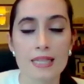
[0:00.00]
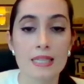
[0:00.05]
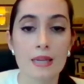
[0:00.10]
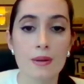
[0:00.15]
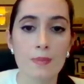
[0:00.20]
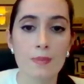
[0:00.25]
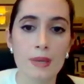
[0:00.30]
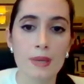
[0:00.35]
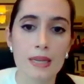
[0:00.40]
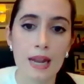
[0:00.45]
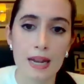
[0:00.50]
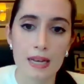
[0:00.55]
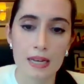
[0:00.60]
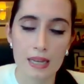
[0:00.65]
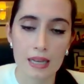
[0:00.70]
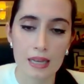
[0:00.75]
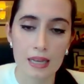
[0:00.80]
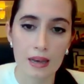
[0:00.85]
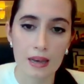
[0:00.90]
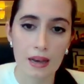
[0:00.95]
Has there been
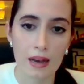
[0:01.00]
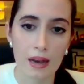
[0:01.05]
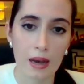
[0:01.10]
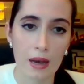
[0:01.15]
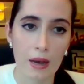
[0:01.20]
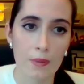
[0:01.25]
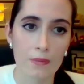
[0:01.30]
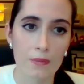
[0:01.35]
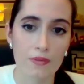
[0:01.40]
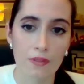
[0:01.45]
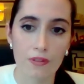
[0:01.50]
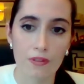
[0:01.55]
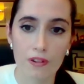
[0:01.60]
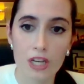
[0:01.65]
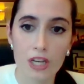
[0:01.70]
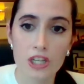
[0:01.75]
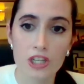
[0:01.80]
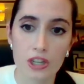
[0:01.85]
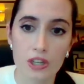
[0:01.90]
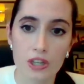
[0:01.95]
any
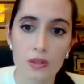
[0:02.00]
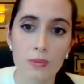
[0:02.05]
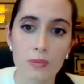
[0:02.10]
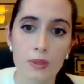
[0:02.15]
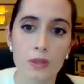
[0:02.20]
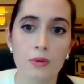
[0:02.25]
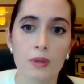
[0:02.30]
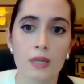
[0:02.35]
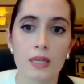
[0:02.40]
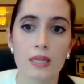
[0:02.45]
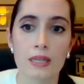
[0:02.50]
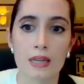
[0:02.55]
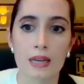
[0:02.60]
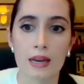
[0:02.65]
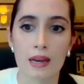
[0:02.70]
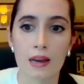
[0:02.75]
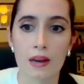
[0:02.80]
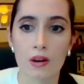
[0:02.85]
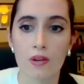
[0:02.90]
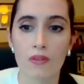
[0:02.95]
friction between
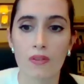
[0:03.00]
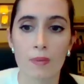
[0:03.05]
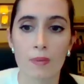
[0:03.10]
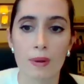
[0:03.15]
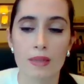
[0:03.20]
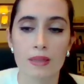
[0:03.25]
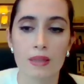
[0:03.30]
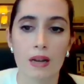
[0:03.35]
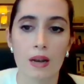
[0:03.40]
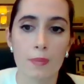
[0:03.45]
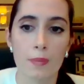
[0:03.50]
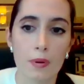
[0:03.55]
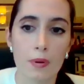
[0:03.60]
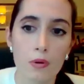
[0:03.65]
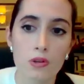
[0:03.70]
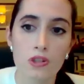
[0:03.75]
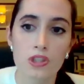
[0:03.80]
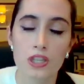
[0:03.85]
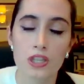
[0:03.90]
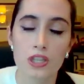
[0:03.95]
governmental
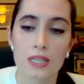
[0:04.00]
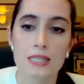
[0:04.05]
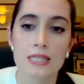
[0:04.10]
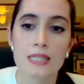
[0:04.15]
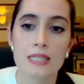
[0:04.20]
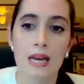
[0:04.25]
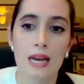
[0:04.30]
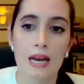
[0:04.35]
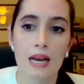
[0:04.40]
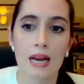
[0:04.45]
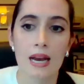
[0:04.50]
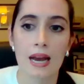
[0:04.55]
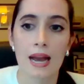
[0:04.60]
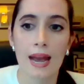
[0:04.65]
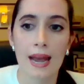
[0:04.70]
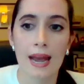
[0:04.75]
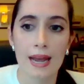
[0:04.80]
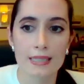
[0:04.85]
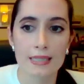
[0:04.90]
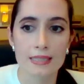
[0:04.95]
approaches
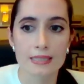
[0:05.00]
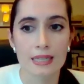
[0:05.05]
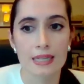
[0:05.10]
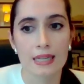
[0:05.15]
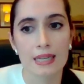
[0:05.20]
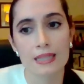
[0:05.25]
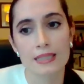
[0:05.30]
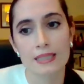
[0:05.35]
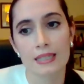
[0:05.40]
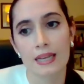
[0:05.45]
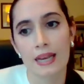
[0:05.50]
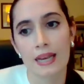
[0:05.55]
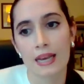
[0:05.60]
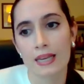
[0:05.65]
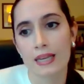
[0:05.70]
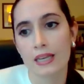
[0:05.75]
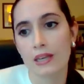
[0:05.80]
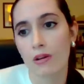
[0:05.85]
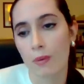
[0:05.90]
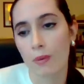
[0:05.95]
and
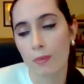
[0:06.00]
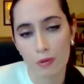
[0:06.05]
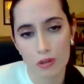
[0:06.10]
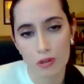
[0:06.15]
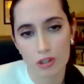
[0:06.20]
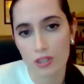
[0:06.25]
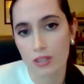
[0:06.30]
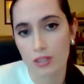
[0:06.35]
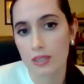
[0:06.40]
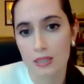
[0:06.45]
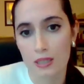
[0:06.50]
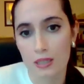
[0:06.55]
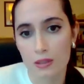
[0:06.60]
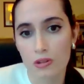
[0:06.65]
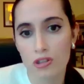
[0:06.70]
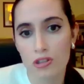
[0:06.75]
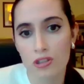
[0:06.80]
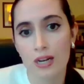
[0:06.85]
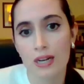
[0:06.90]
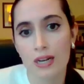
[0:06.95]
the EU approach at the
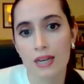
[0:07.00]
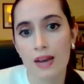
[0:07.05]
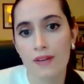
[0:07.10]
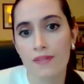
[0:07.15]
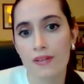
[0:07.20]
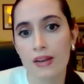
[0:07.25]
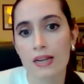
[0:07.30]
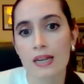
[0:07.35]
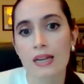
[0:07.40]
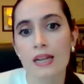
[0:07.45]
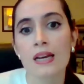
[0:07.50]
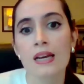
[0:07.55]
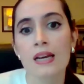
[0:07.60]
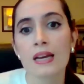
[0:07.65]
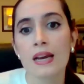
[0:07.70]
institutional level?